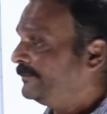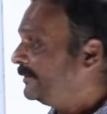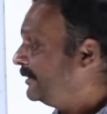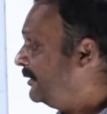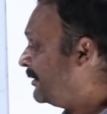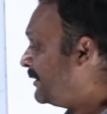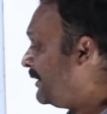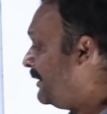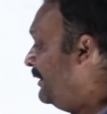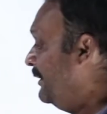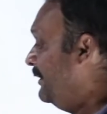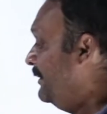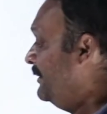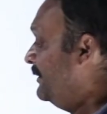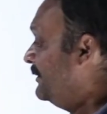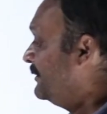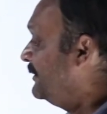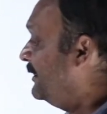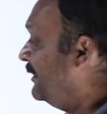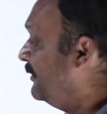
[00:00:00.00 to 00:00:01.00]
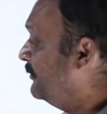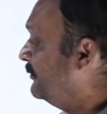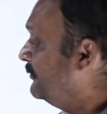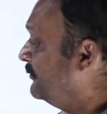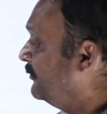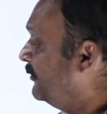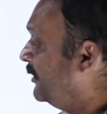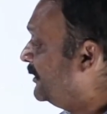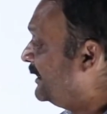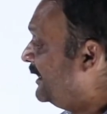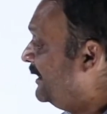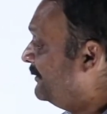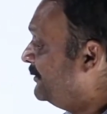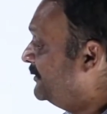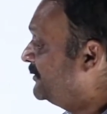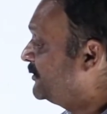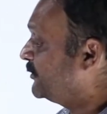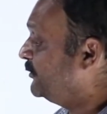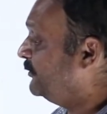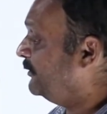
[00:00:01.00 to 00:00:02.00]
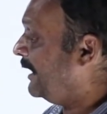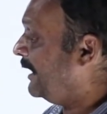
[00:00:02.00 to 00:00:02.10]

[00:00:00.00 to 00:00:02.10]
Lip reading: Okay. Now, what happens to